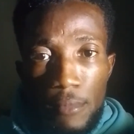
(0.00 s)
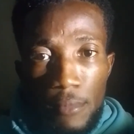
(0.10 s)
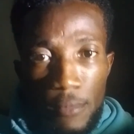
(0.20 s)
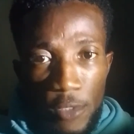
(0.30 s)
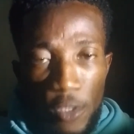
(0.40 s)

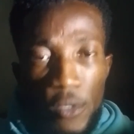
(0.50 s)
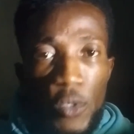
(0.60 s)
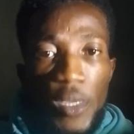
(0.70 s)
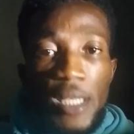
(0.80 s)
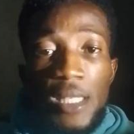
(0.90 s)
just go to
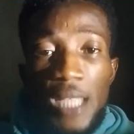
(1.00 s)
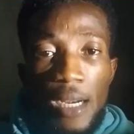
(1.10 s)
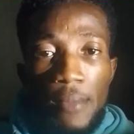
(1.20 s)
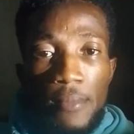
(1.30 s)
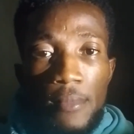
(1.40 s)
Instagram.
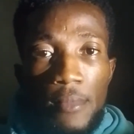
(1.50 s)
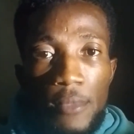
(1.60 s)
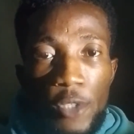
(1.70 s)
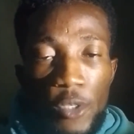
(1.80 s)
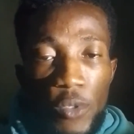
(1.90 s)

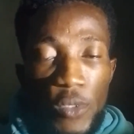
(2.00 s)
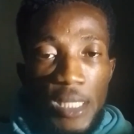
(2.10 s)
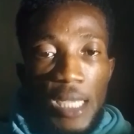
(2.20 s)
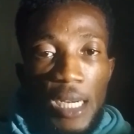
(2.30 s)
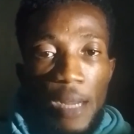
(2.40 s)
Just go to
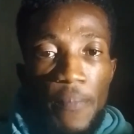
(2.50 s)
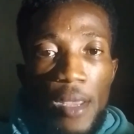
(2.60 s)
Instagram.